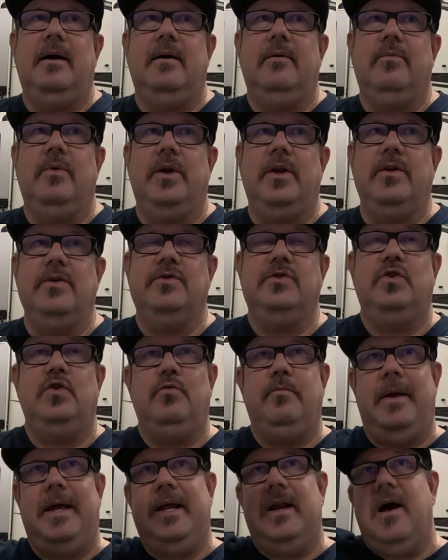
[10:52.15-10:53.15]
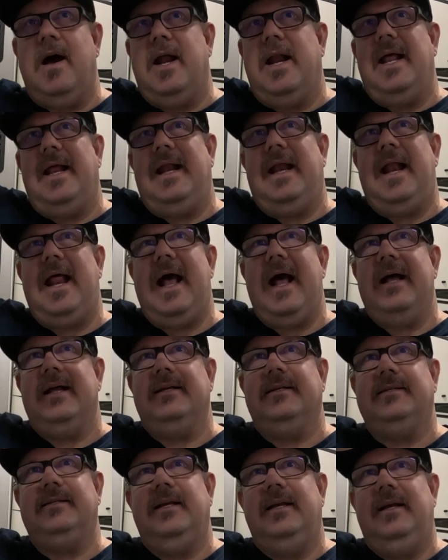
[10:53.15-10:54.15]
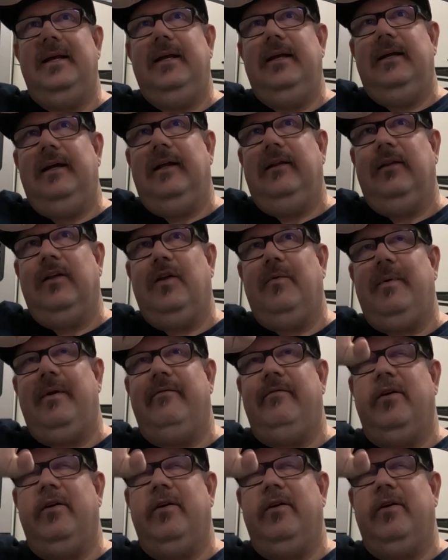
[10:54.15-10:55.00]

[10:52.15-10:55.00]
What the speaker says: when you zoom in on it, it has a little bit of